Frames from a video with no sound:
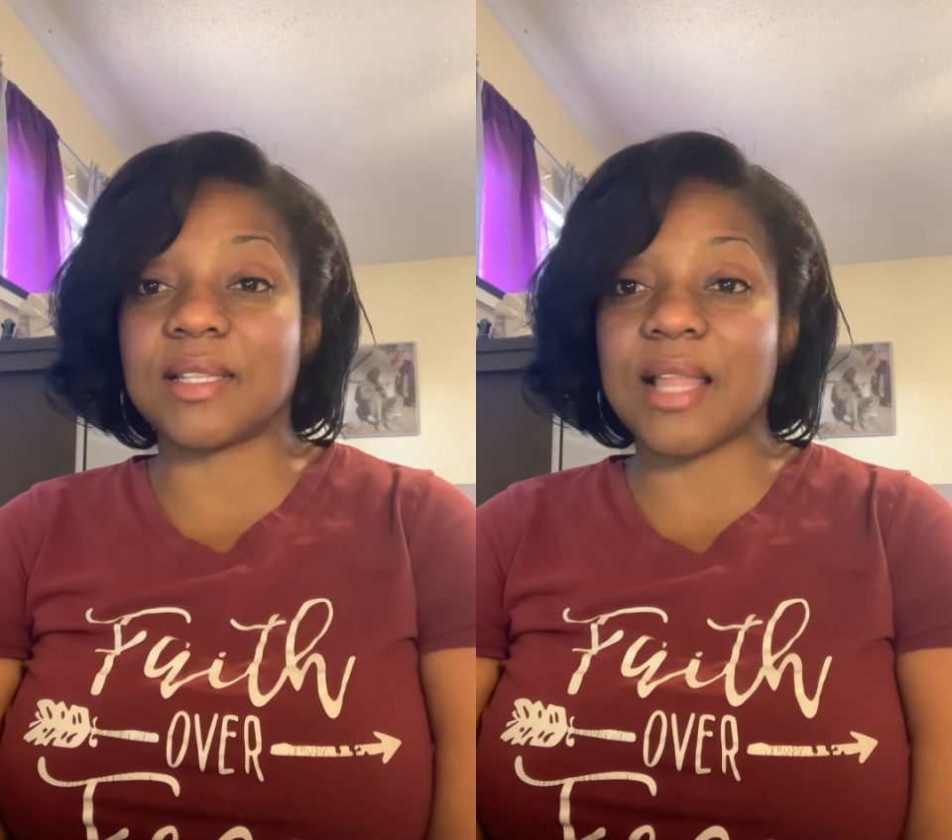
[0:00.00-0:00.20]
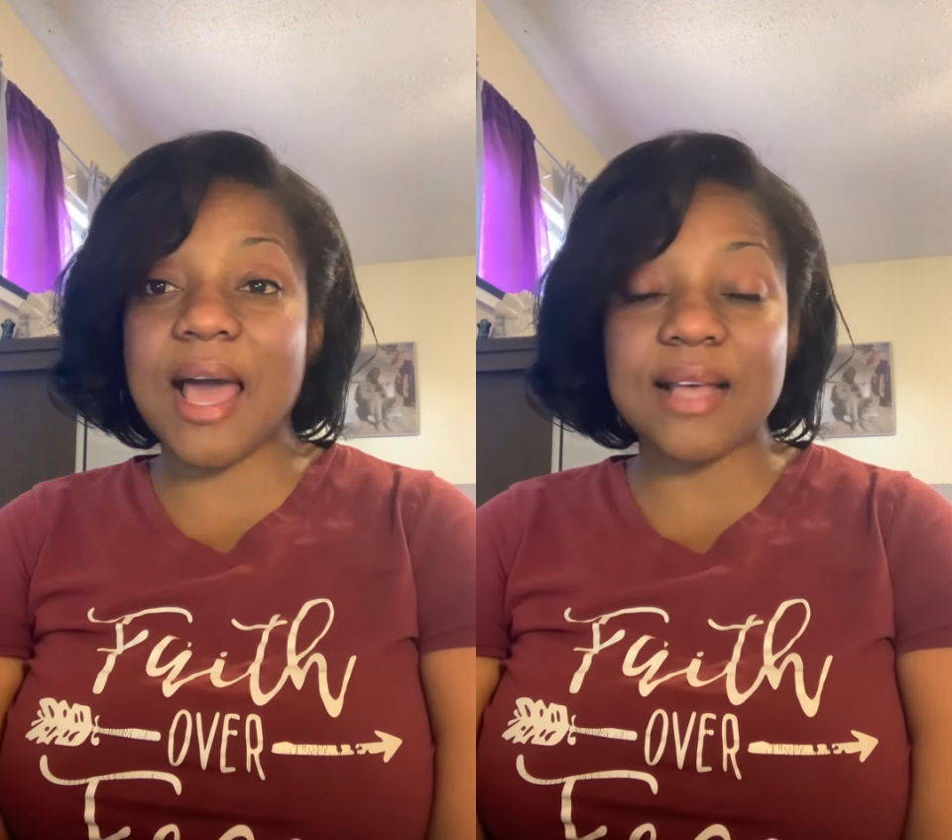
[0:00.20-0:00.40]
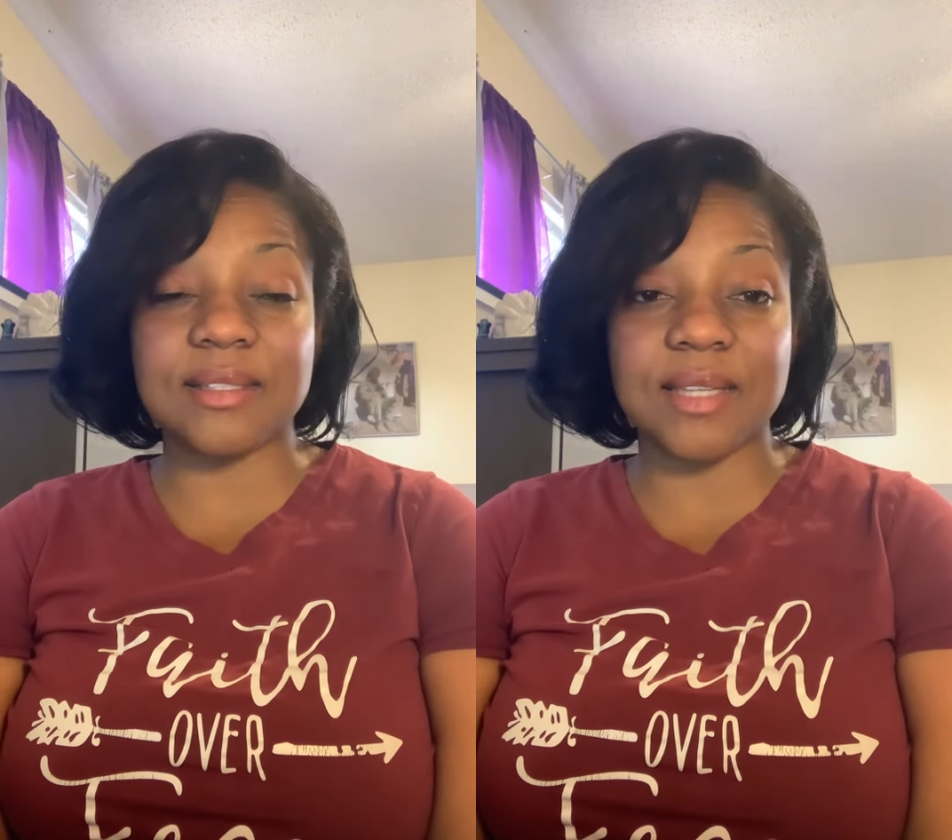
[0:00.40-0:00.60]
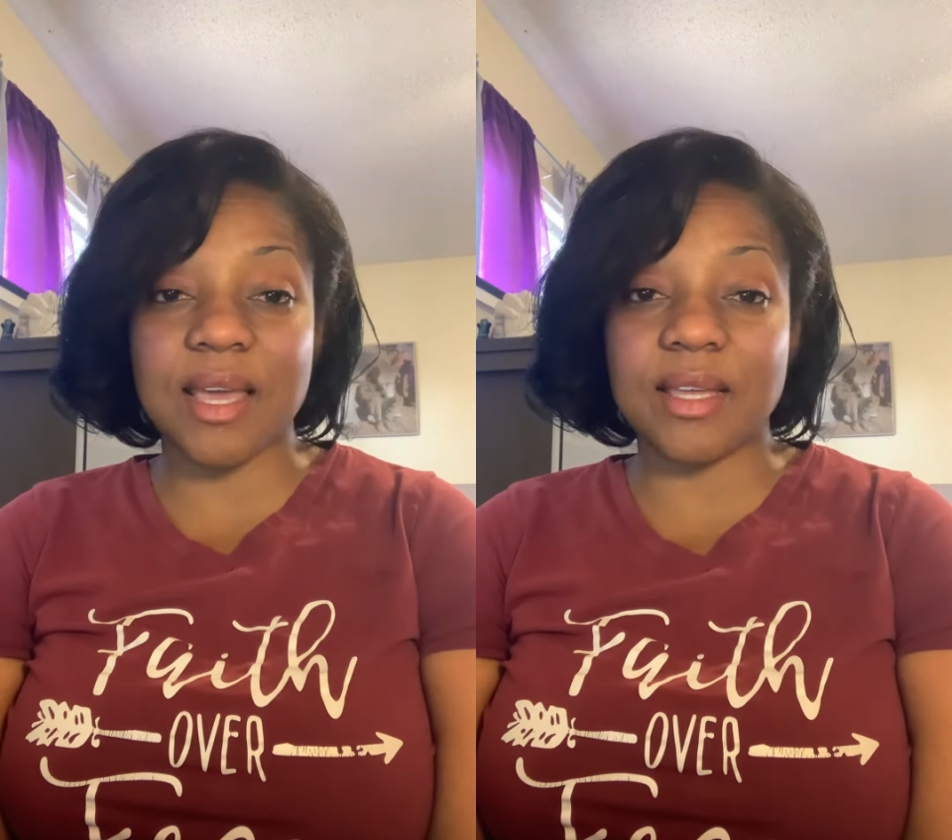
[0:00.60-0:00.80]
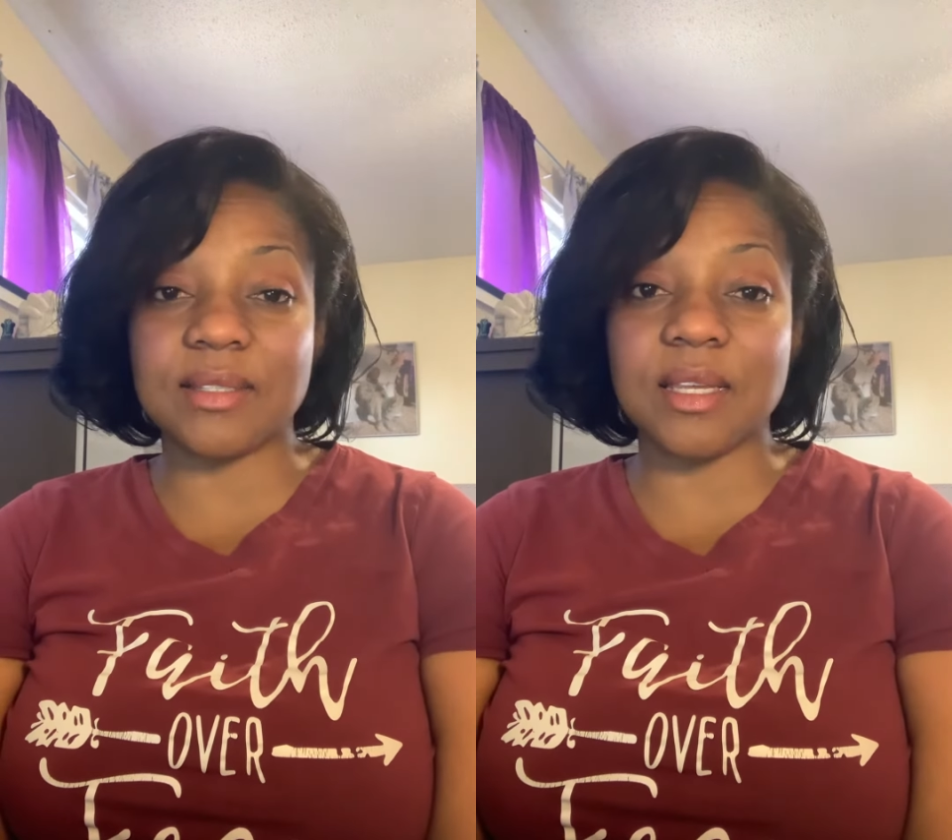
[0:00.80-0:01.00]
last
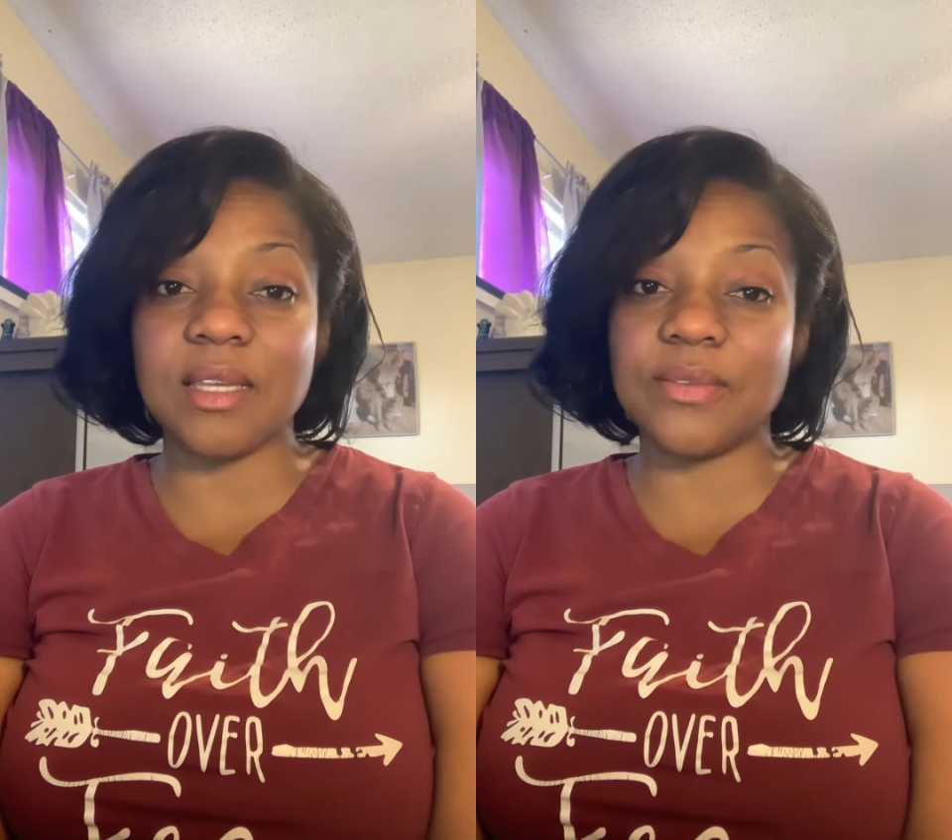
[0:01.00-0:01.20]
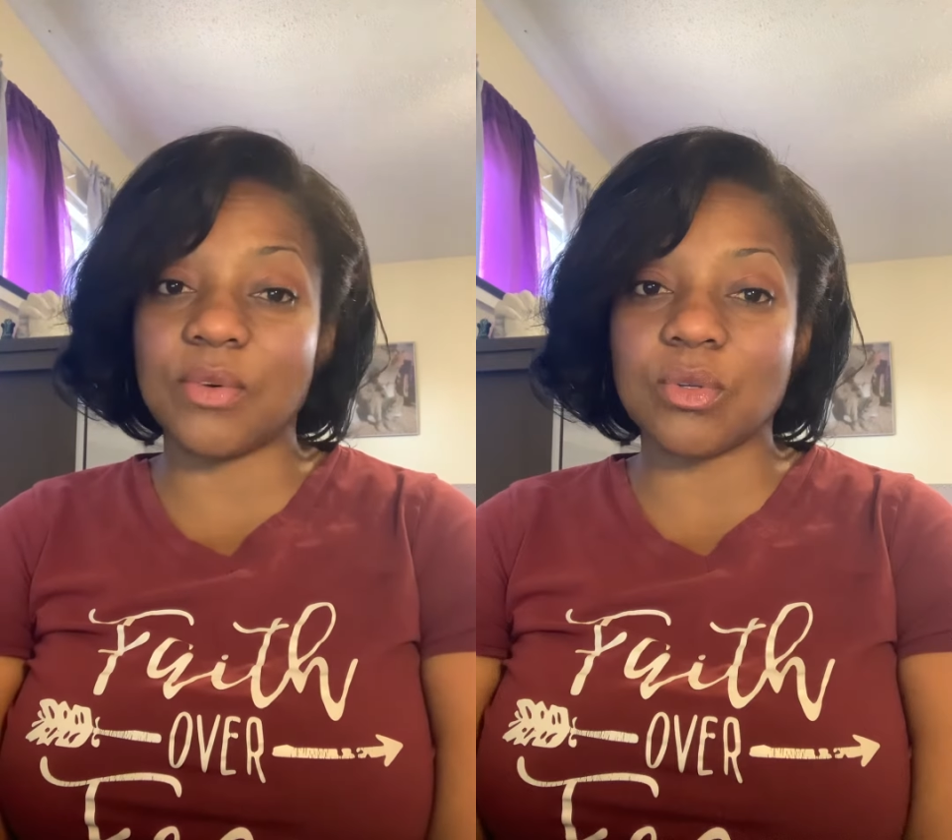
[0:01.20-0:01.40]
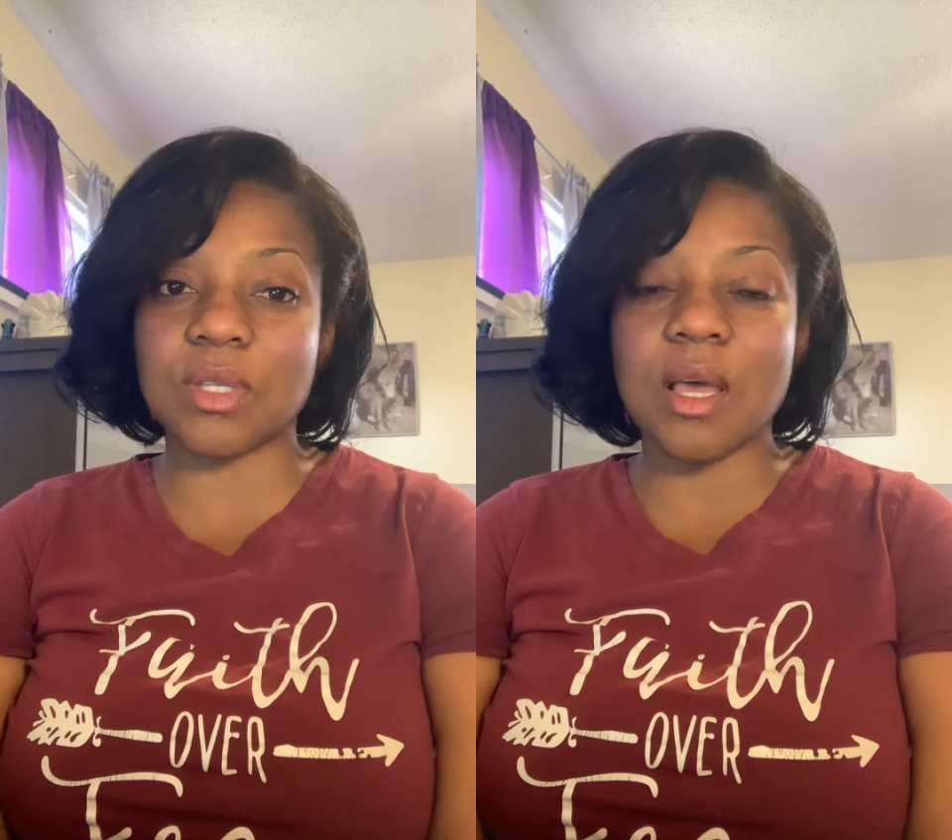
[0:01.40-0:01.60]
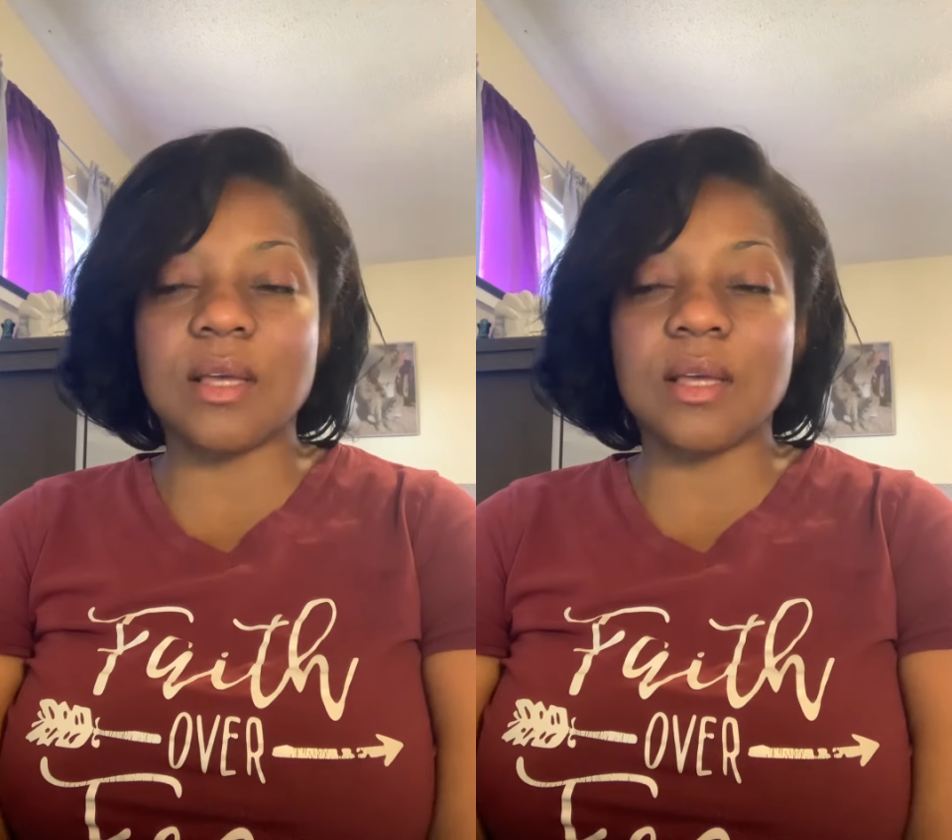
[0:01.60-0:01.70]
days evils